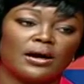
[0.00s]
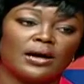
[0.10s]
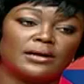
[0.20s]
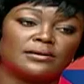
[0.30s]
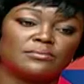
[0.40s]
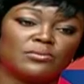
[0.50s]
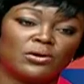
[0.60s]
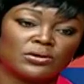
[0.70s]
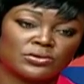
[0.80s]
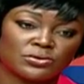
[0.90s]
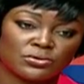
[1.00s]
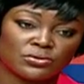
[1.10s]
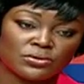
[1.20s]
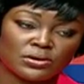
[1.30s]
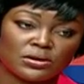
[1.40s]
and more
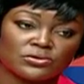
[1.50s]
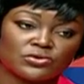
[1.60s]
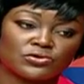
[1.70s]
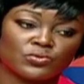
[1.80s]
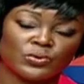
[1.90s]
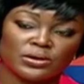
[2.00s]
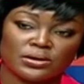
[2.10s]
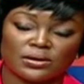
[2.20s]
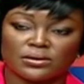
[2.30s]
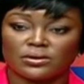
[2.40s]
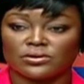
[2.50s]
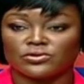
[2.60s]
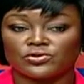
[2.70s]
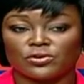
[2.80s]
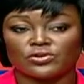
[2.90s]
so the word on the
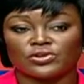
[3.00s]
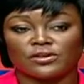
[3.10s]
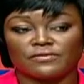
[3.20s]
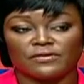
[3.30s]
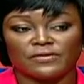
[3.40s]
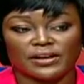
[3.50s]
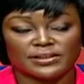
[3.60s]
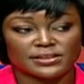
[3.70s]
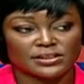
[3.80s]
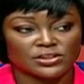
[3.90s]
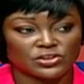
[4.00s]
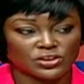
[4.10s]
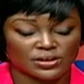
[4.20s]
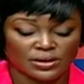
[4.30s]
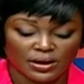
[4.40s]
construction of the fire
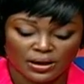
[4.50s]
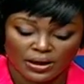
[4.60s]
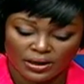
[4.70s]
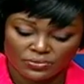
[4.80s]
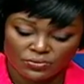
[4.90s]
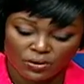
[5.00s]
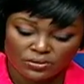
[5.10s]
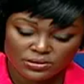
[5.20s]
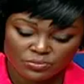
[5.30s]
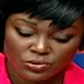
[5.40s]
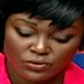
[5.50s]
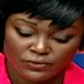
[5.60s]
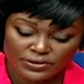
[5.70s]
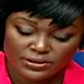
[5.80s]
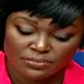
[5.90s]
station at Roxborough
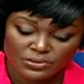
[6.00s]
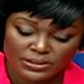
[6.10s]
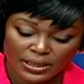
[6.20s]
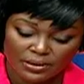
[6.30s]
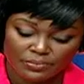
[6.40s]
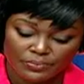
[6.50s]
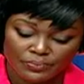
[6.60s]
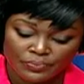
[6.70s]
for some time.